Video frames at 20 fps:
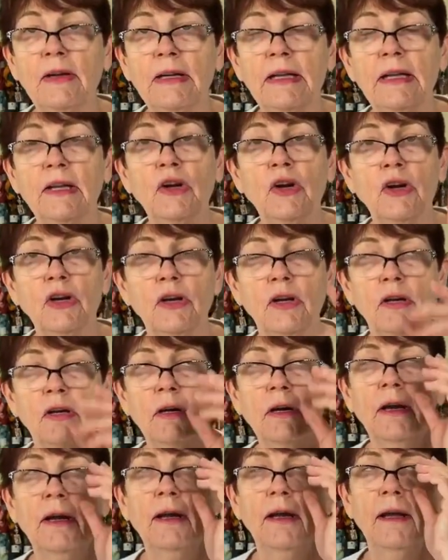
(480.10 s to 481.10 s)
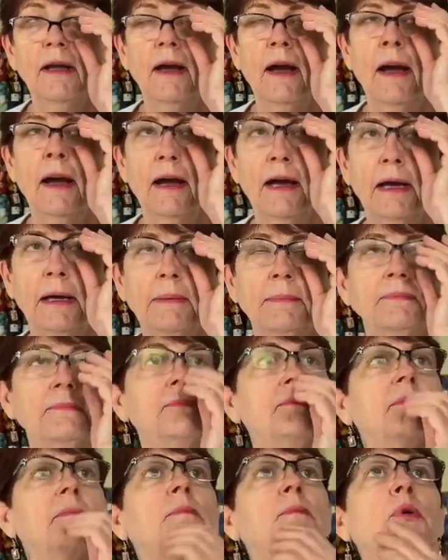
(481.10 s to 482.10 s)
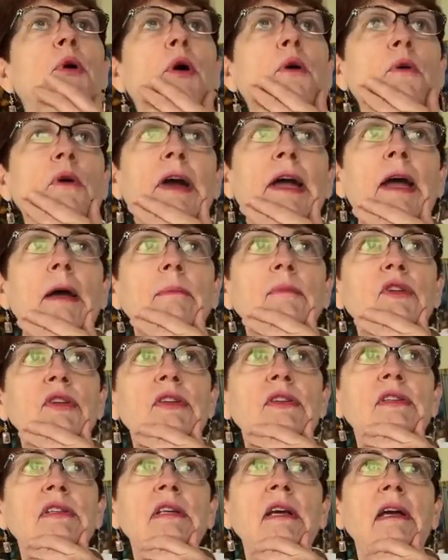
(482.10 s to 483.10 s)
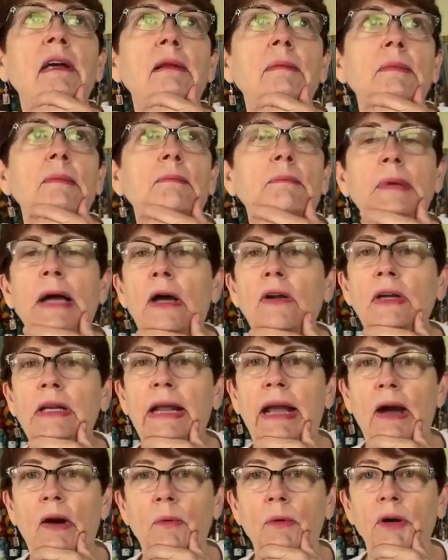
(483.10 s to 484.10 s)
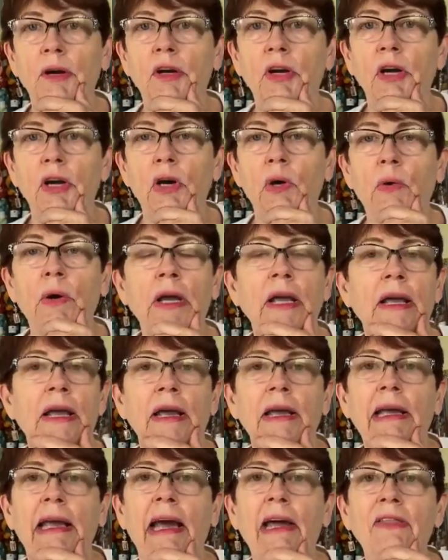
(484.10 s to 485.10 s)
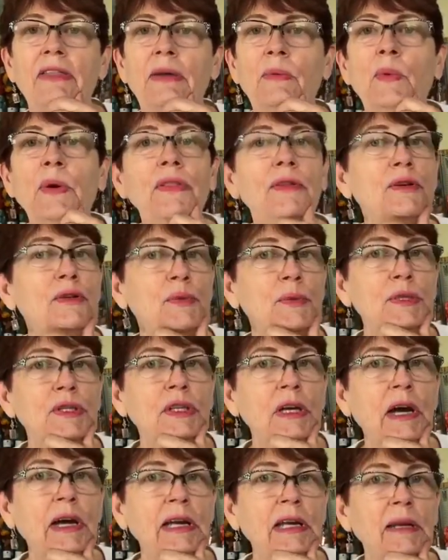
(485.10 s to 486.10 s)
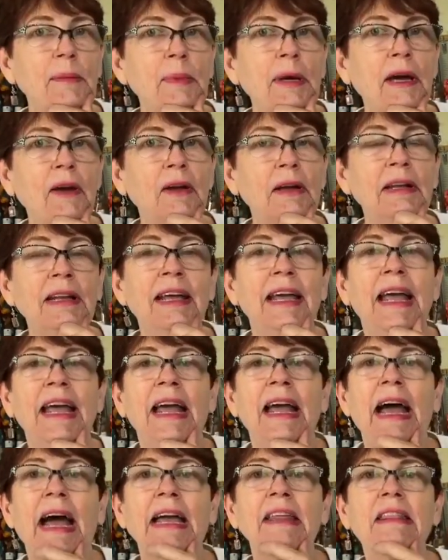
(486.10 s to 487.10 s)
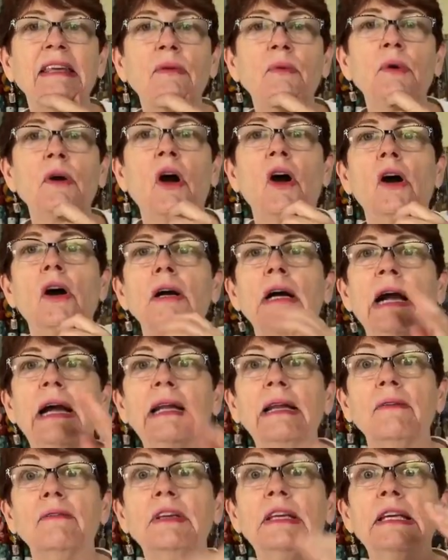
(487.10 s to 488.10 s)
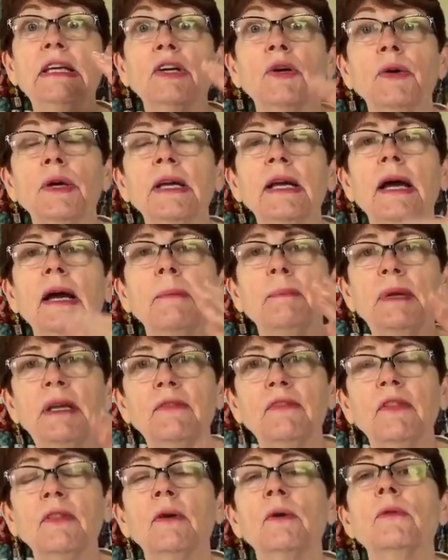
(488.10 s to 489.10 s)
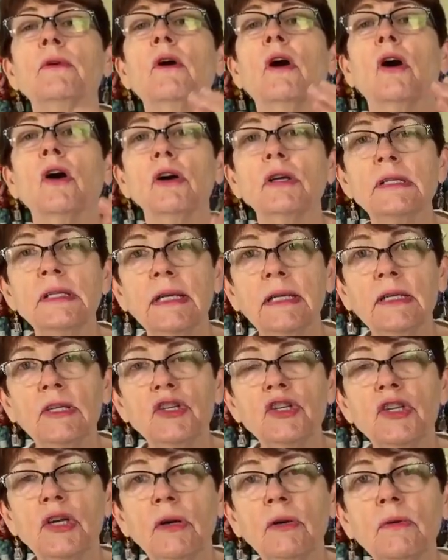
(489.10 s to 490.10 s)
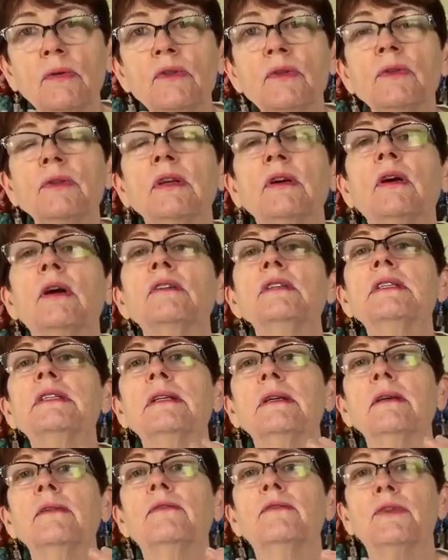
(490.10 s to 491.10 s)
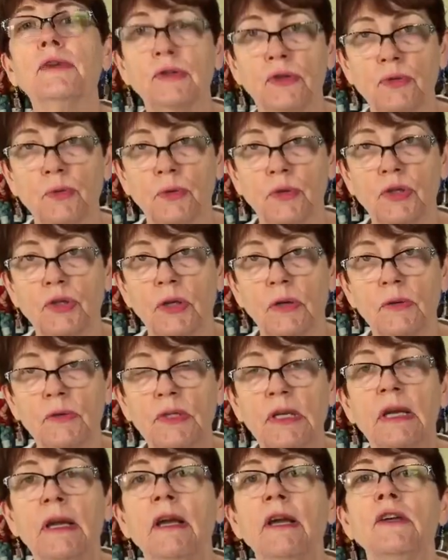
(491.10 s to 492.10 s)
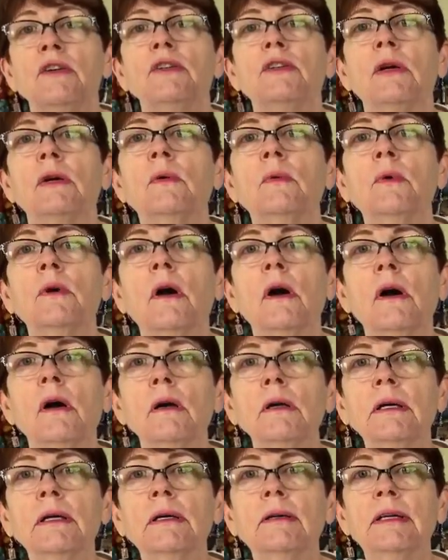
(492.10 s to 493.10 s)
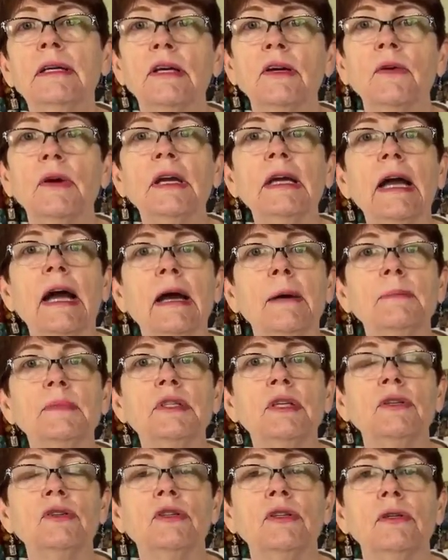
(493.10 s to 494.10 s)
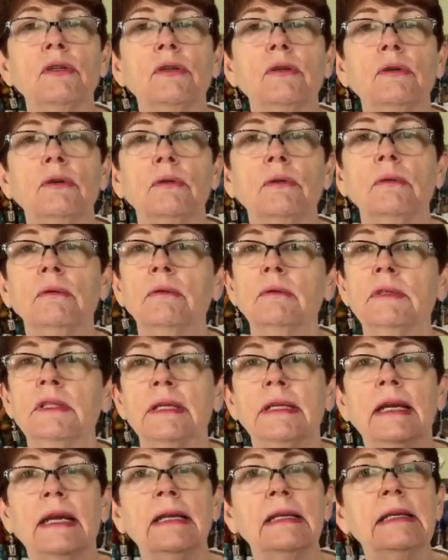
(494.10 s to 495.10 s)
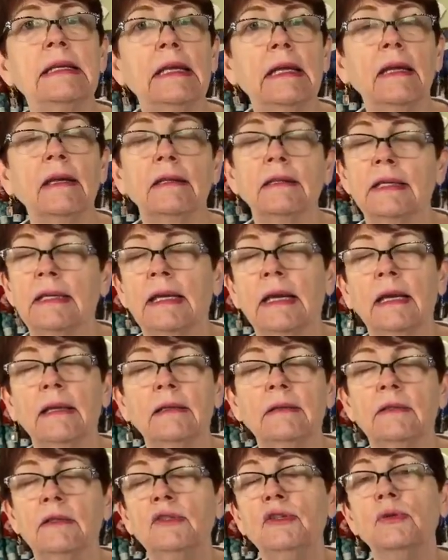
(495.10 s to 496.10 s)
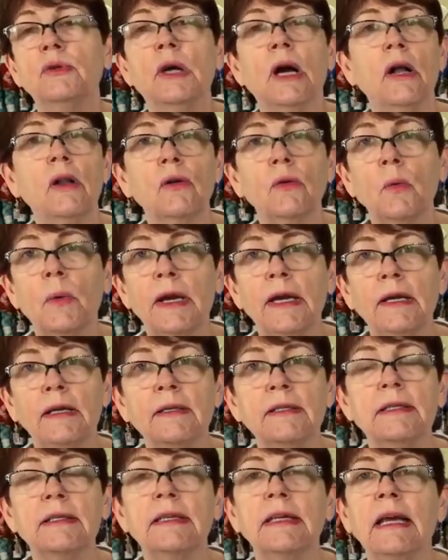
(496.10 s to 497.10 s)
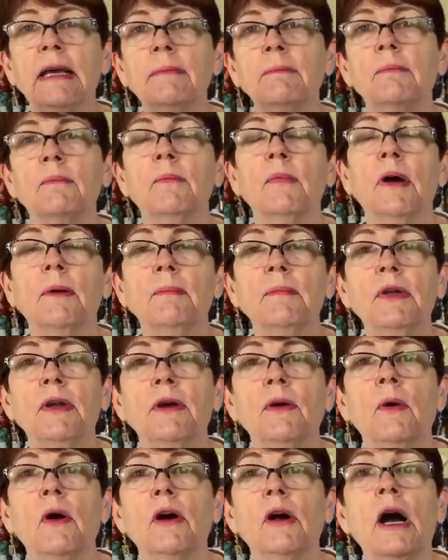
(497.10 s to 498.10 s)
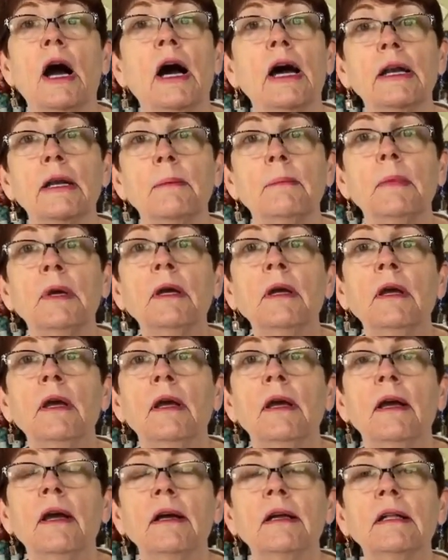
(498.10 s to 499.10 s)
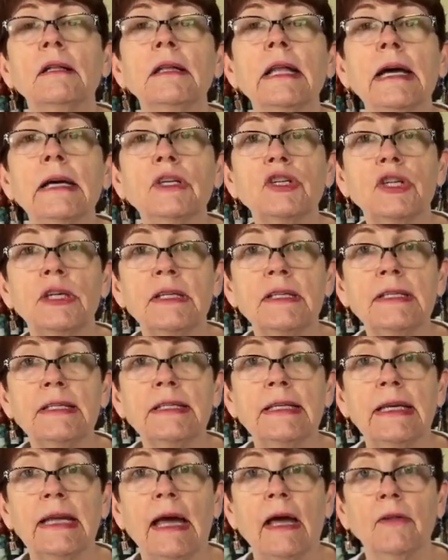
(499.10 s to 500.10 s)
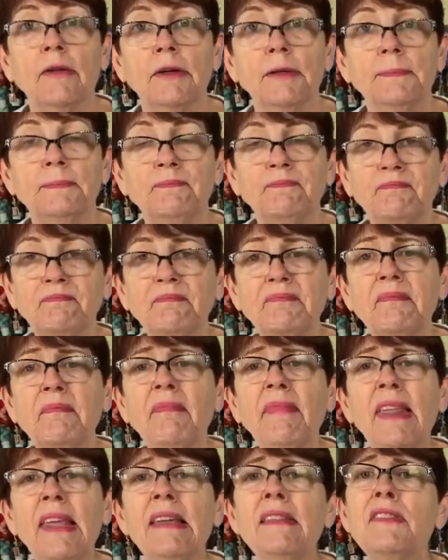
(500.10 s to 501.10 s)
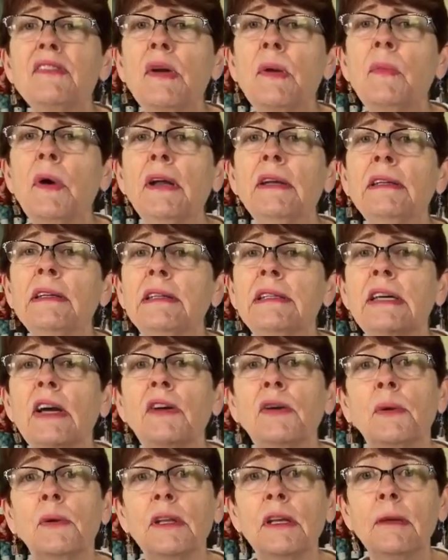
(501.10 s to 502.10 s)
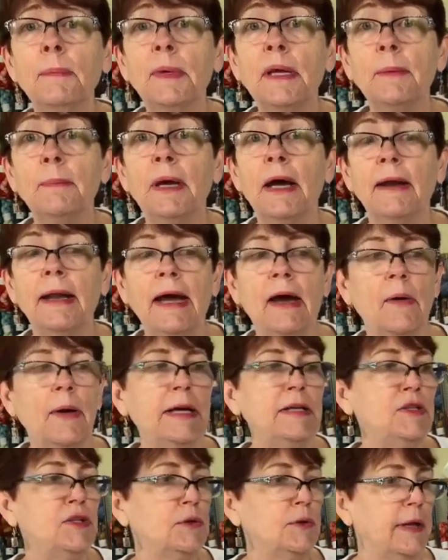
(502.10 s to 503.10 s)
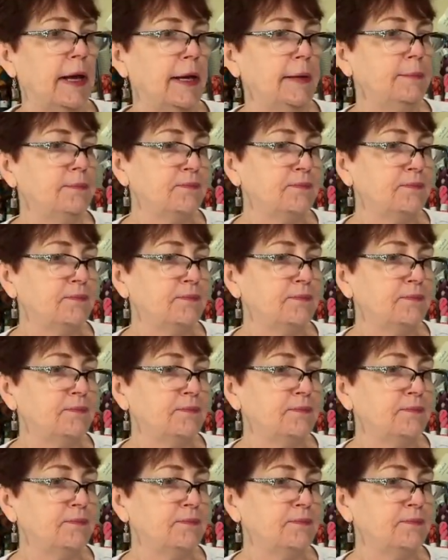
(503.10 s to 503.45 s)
in her program just about an hour ago. Kathy Withers was talking about it. I think we're all kind of gearing up, even though there aren't any shows, there are still virtual shows. So we're all gearing up to get new colorways, to get, our autumn collections together. And so I wanted to tell you a little bit about how I do that